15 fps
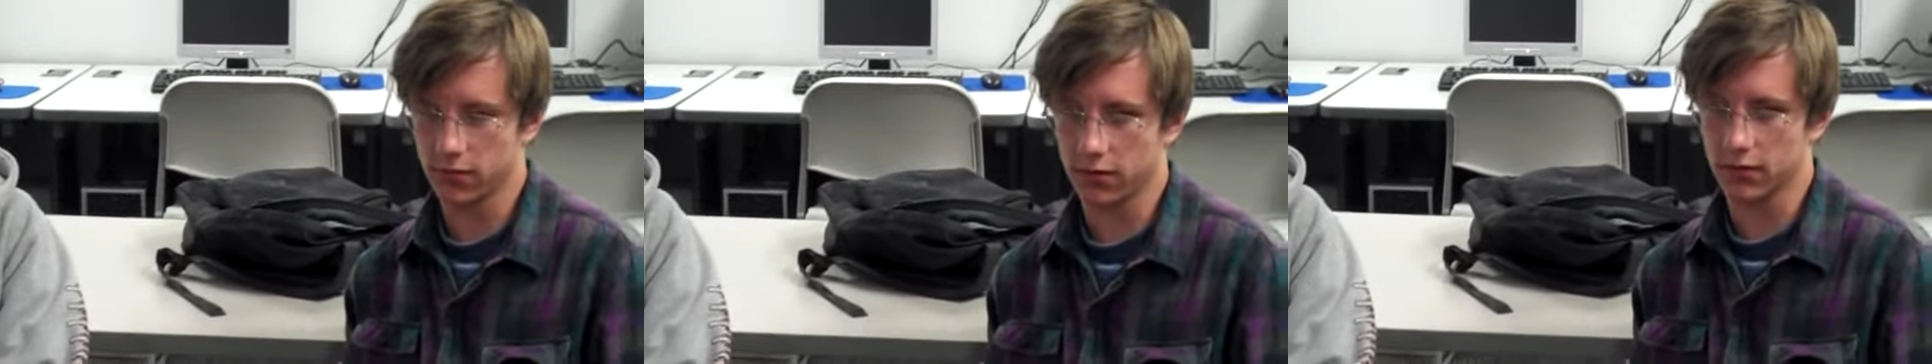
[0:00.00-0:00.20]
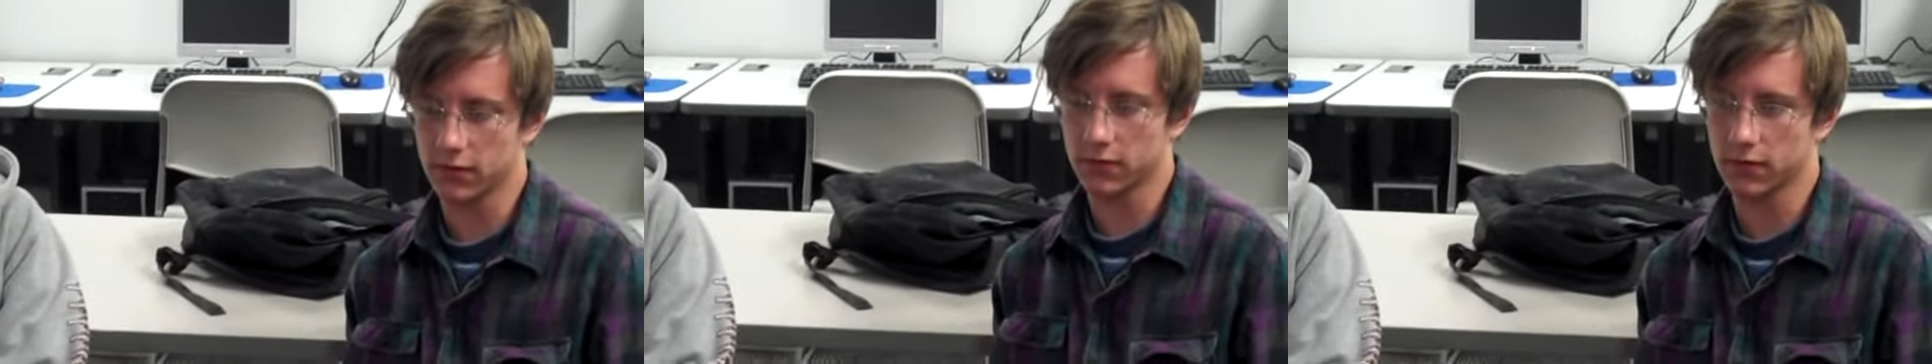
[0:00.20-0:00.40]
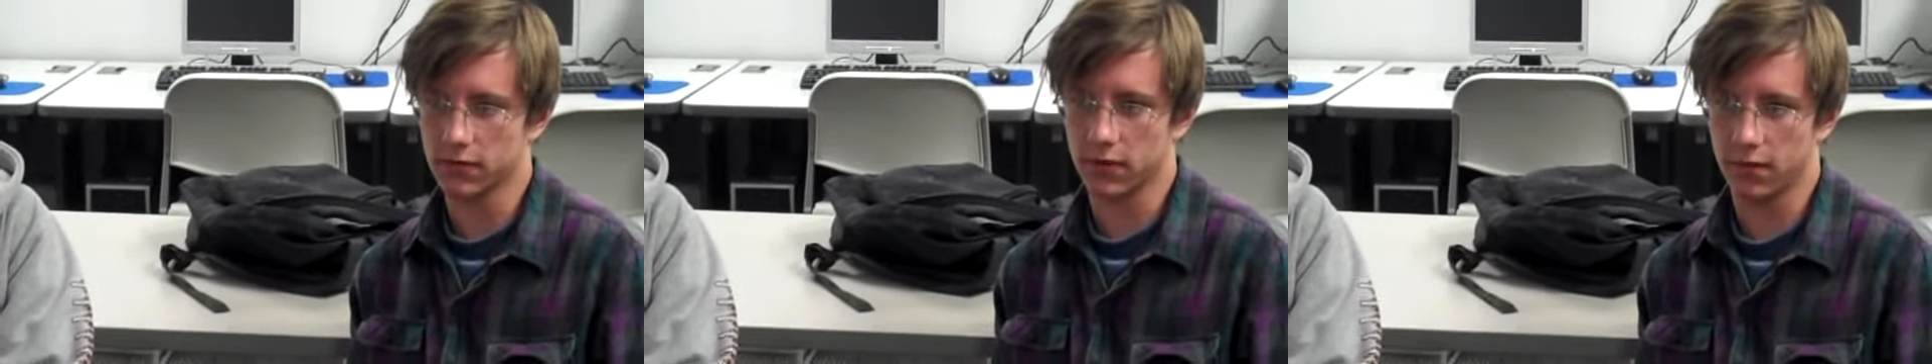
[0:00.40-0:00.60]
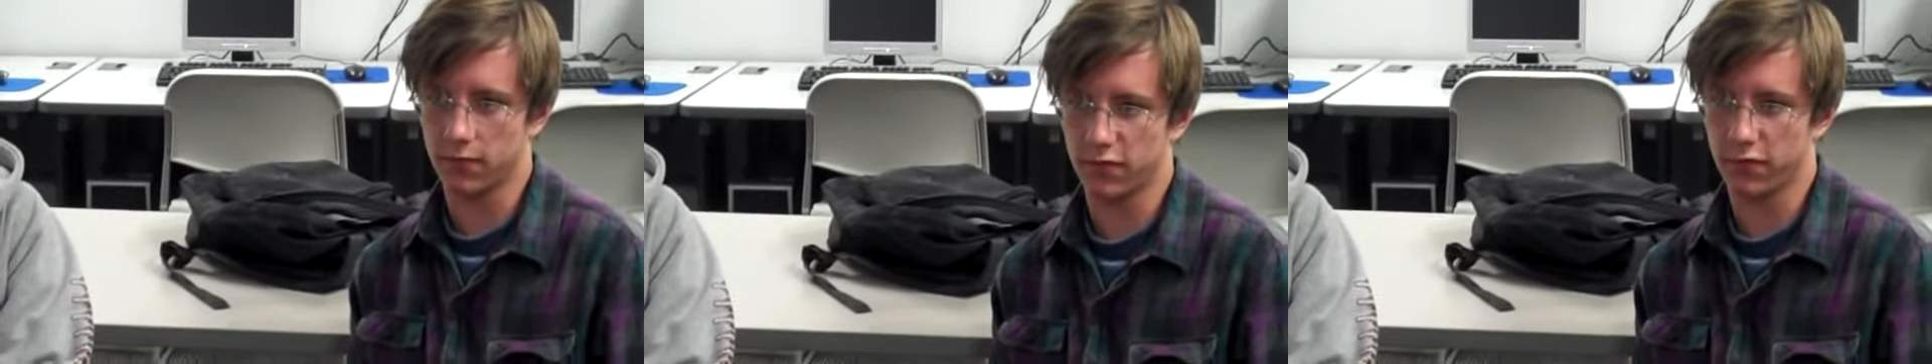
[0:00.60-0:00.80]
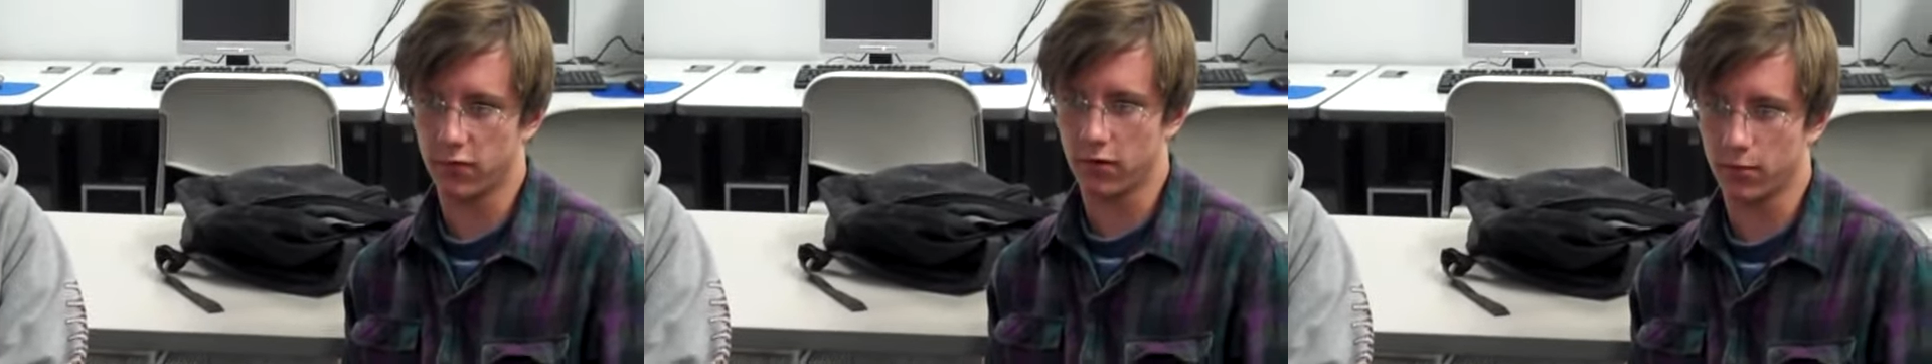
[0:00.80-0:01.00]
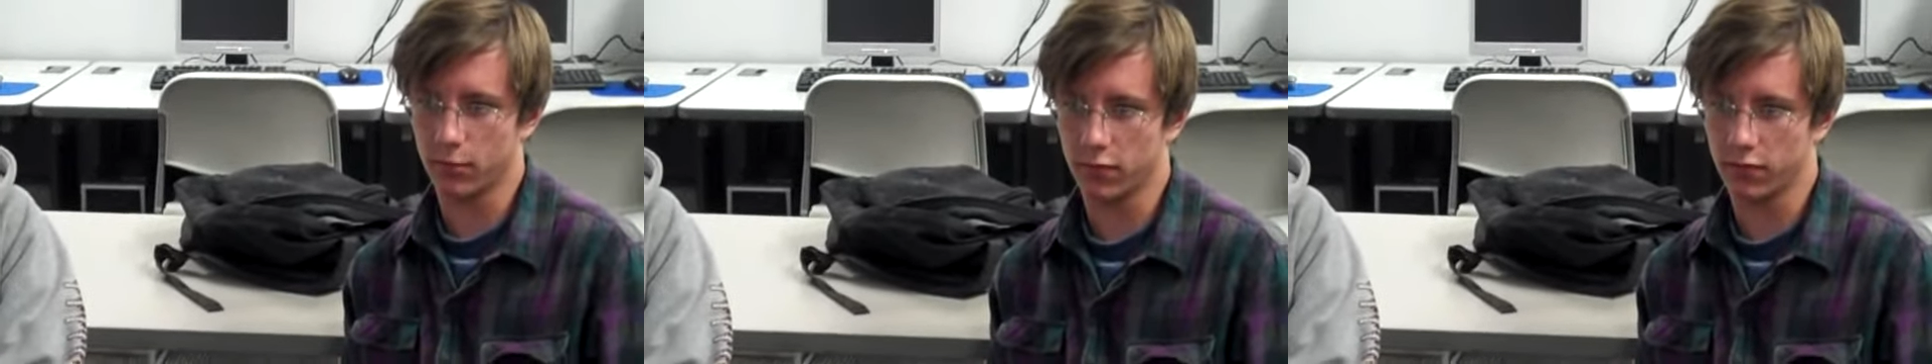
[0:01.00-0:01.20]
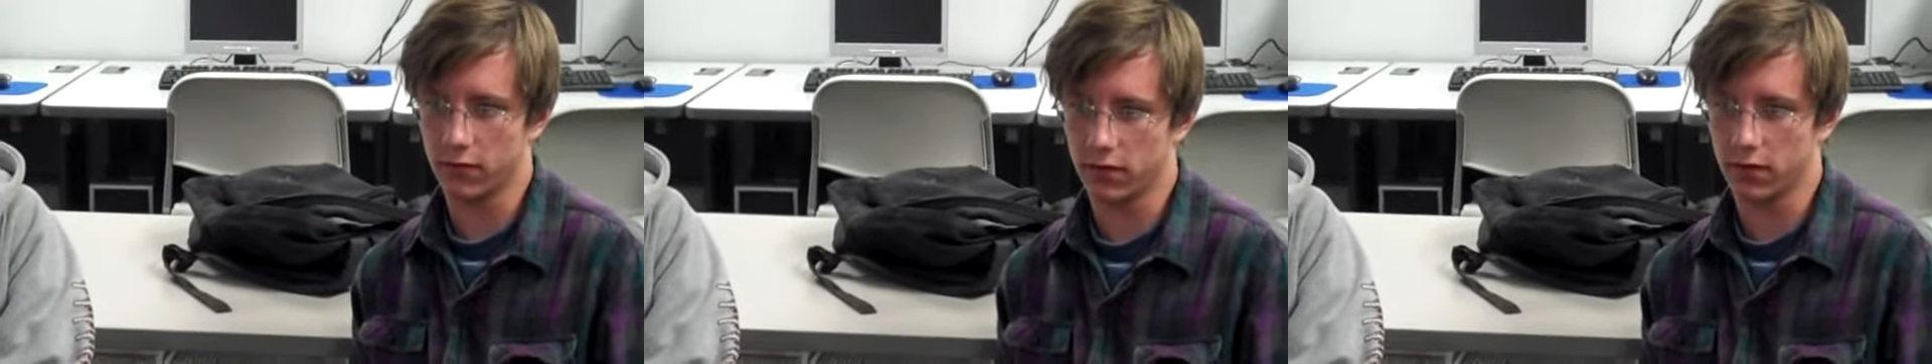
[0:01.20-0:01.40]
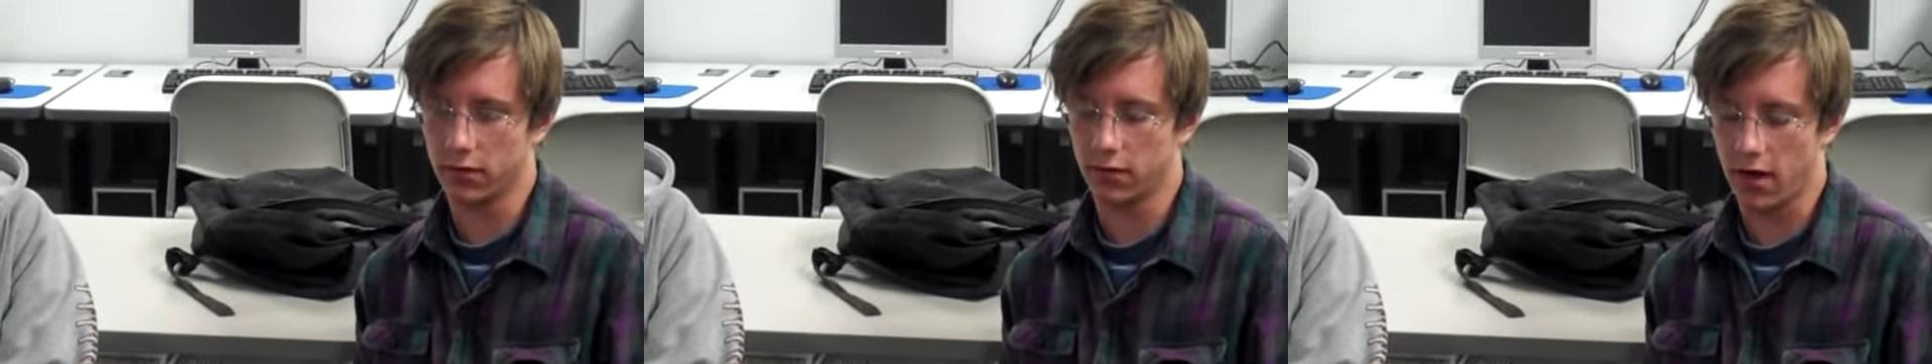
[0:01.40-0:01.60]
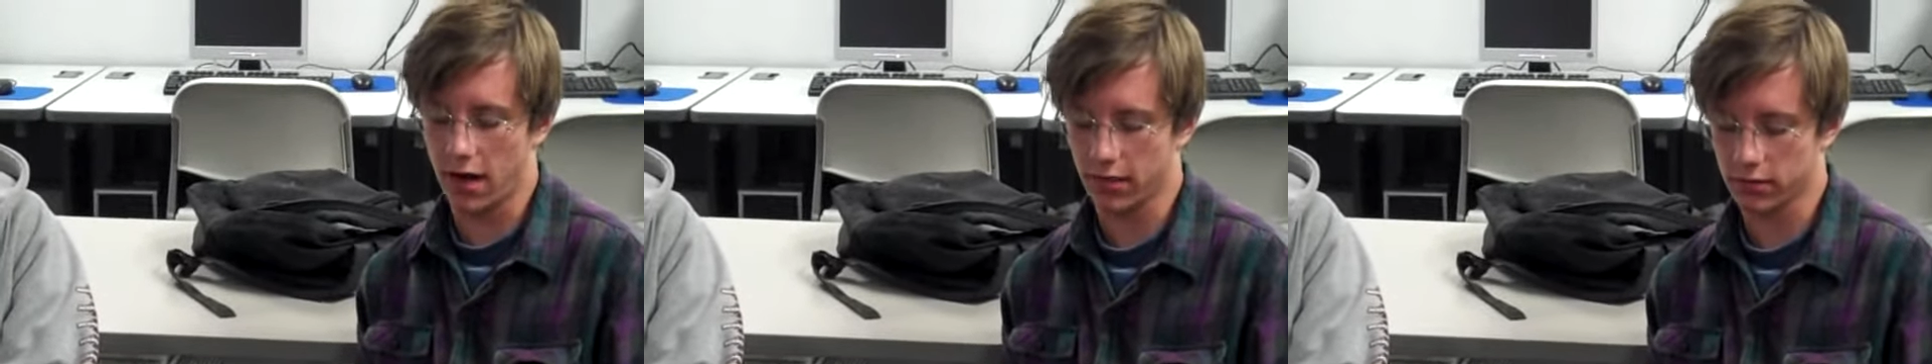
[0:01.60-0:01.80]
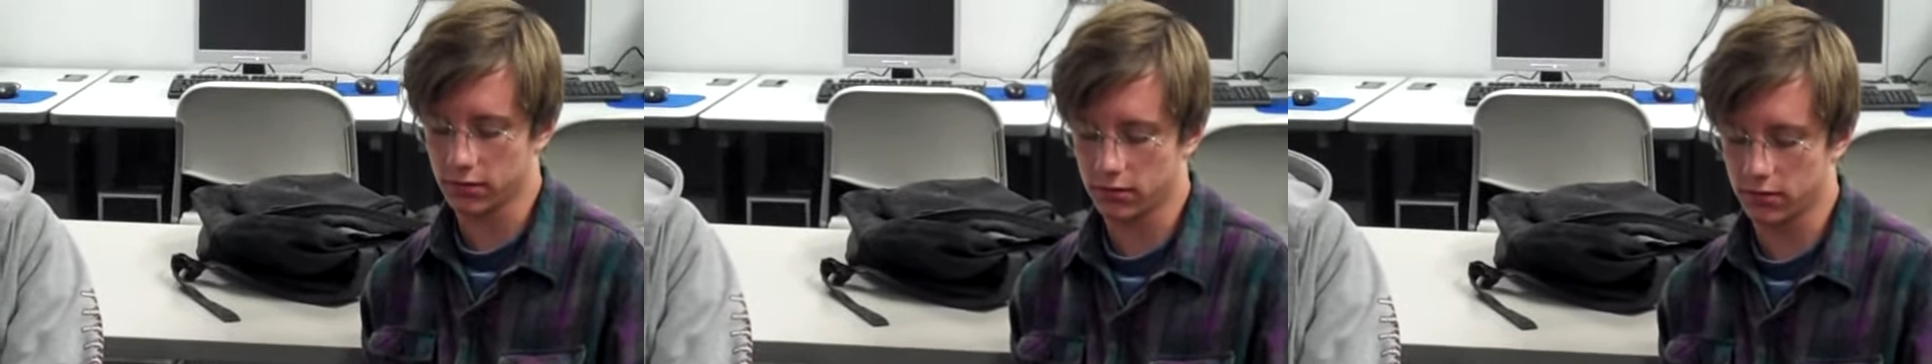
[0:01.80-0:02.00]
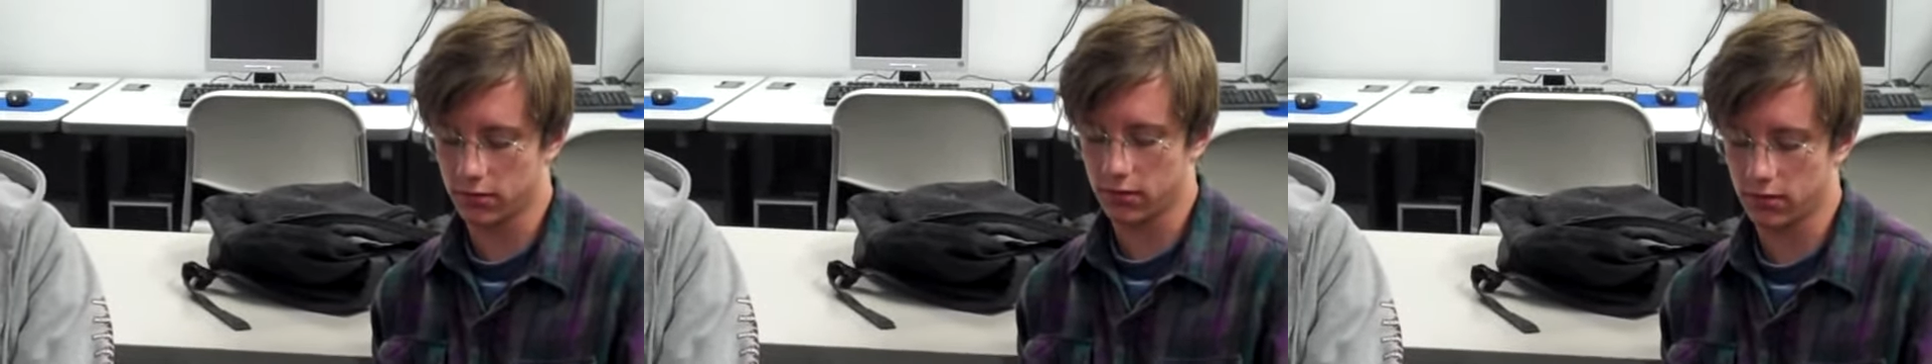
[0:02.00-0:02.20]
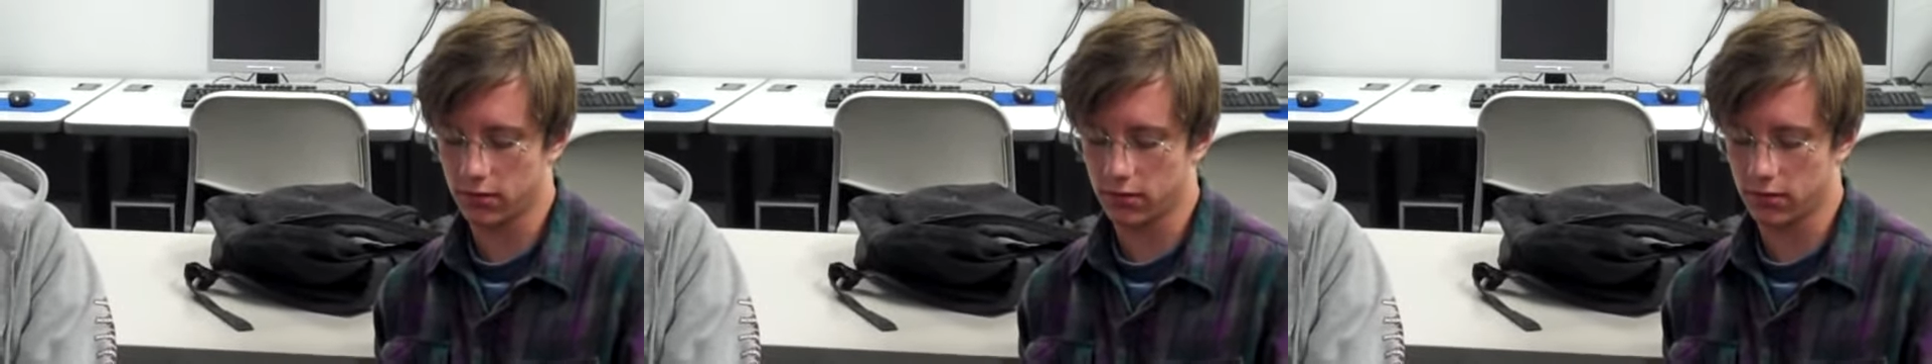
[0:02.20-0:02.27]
wants some form of interaction.